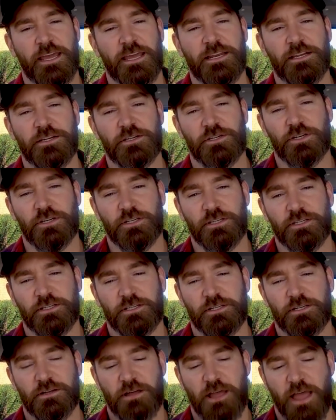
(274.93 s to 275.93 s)
It is
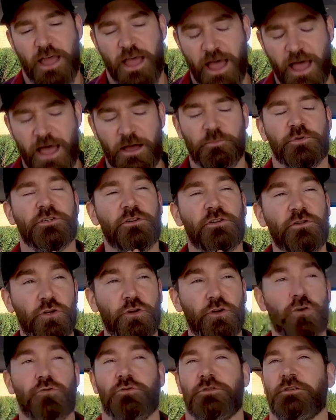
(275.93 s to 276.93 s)
just
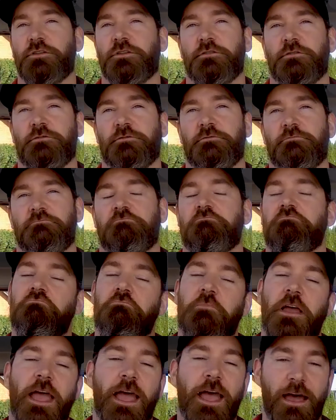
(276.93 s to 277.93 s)
absolute
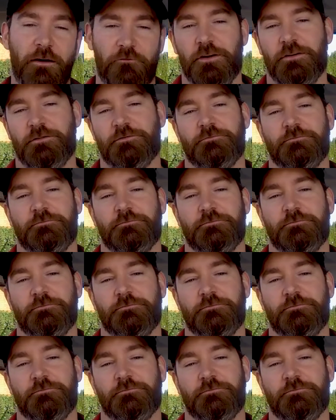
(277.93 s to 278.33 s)
heaven.